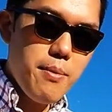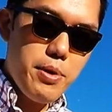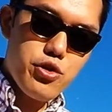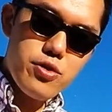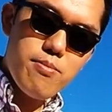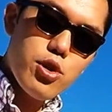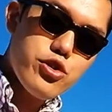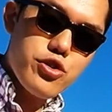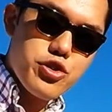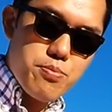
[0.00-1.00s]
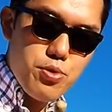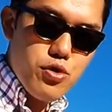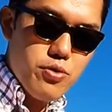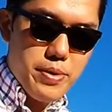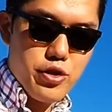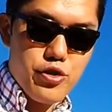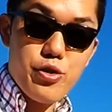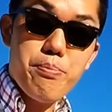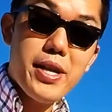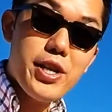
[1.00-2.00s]
make sure the motion is smooth, make sure
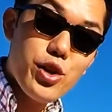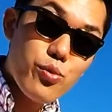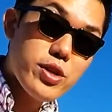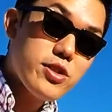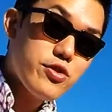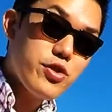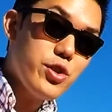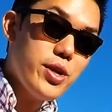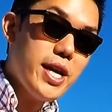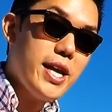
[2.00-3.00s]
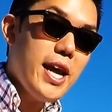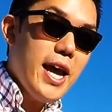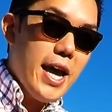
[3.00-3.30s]
you're bending your wrist as you're doing it,